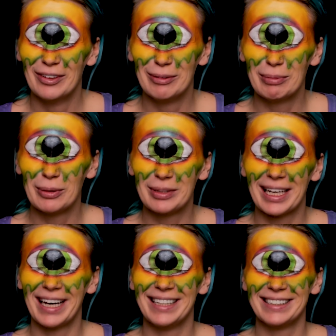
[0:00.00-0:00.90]
on both
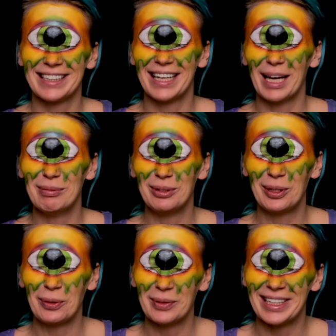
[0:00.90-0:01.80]
eyes, and I'm
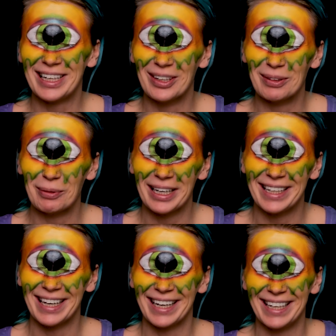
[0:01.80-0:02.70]
doing on
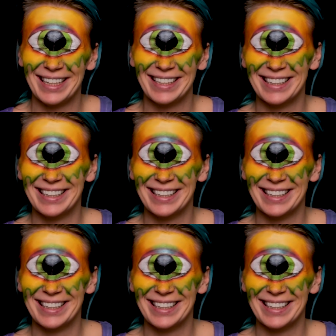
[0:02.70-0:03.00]
one eye.